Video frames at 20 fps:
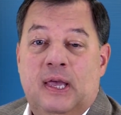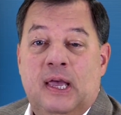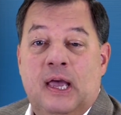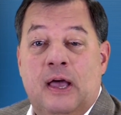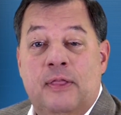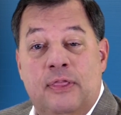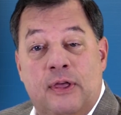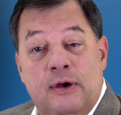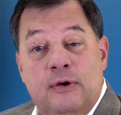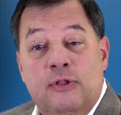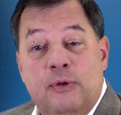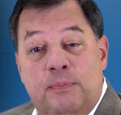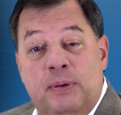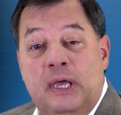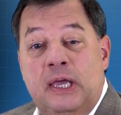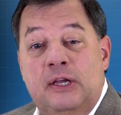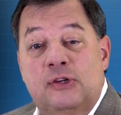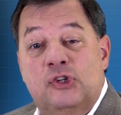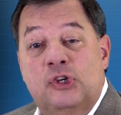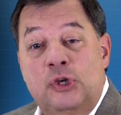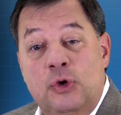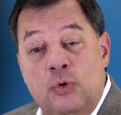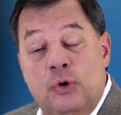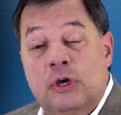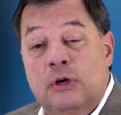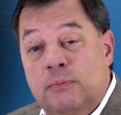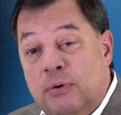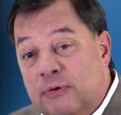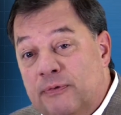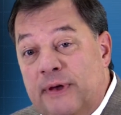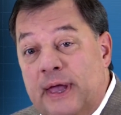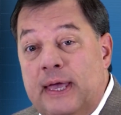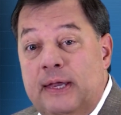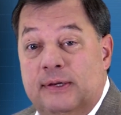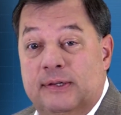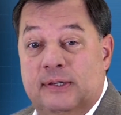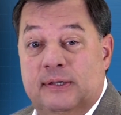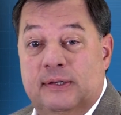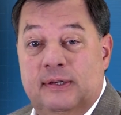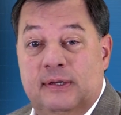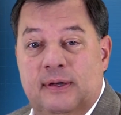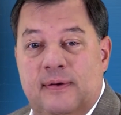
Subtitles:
and they're the piece you can prevent.